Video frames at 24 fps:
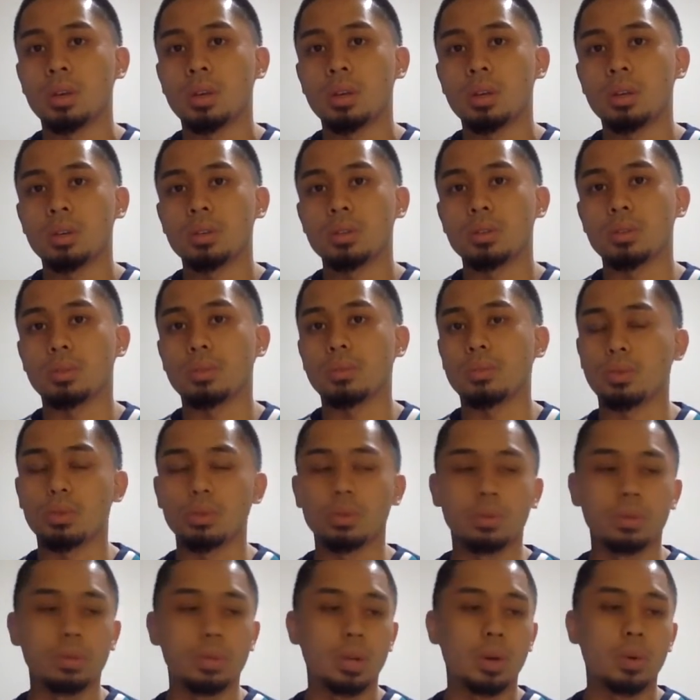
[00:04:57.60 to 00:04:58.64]
So before
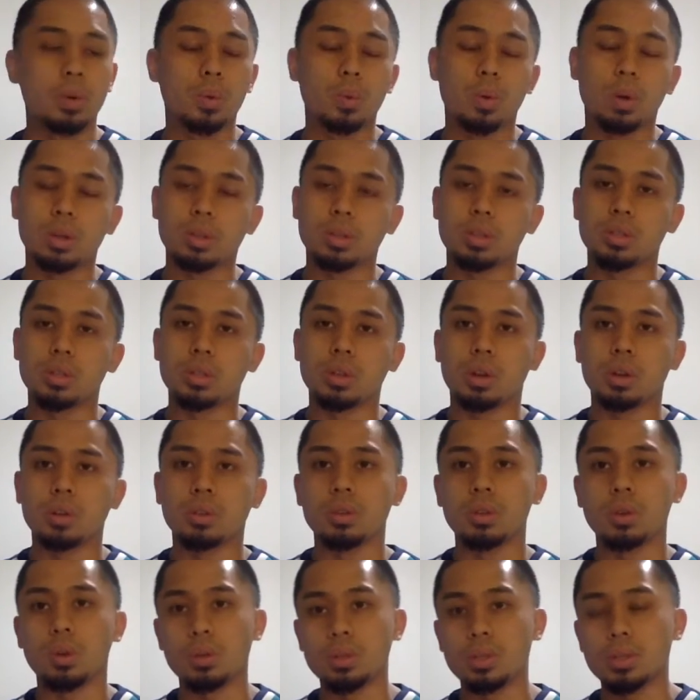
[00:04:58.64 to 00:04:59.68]
doing that, we want to discard
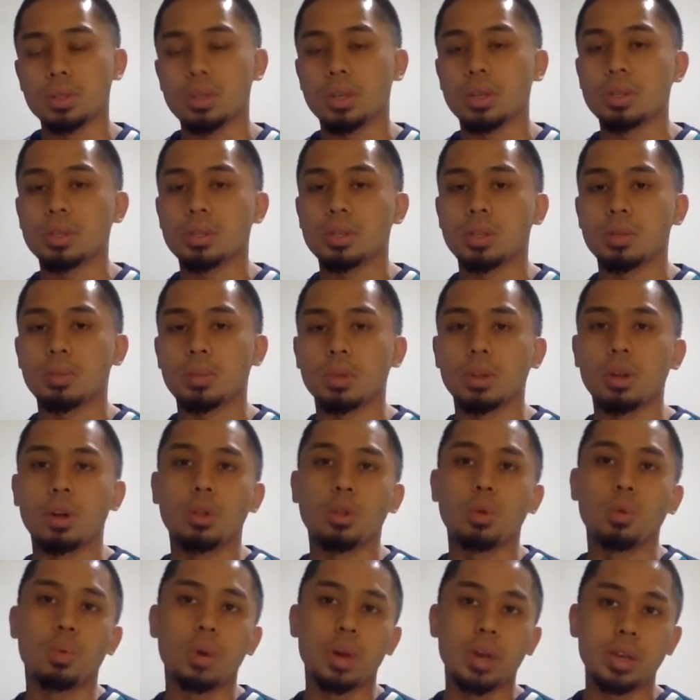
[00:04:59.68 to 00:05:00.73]
the old system and all
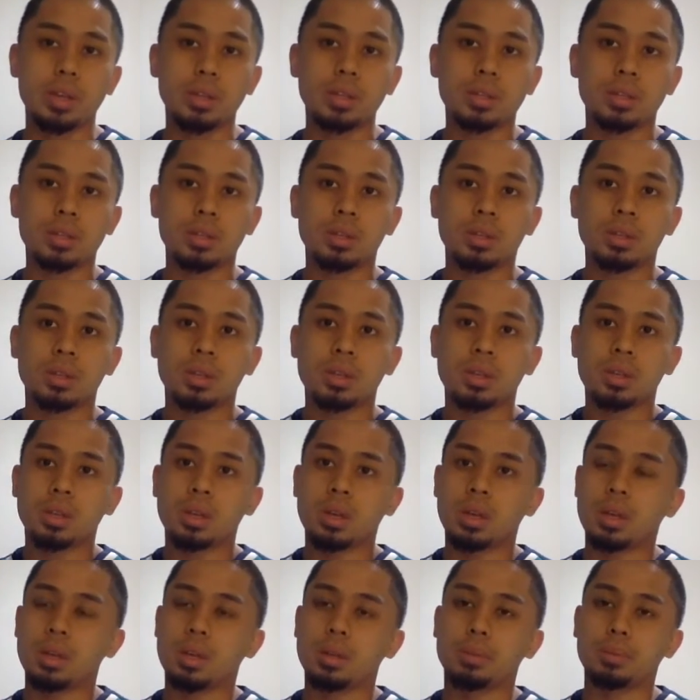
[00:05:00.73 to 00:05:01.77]
the waste,
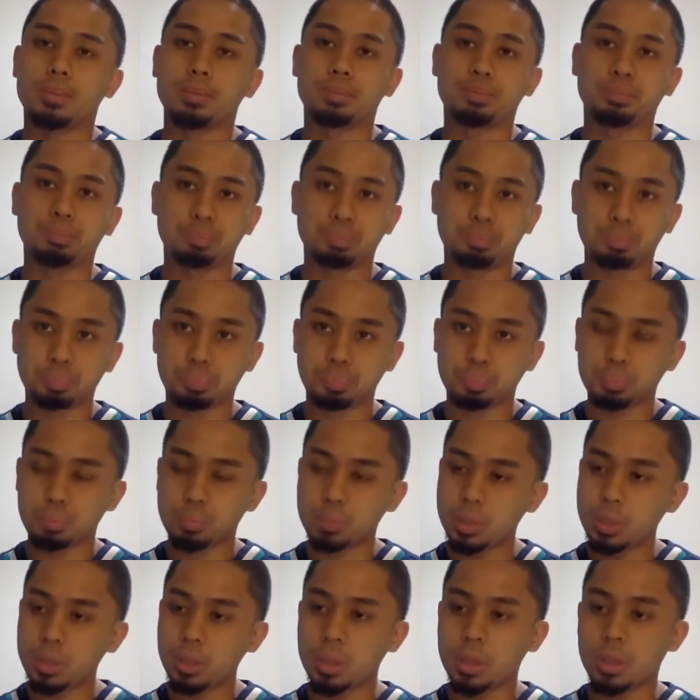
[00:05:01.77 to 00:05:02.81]
and
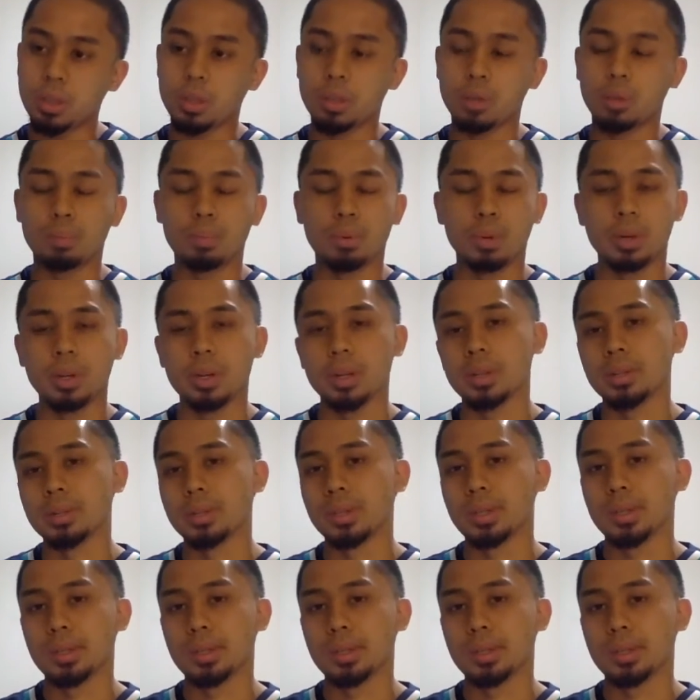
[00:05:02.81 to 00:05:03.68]
put it in a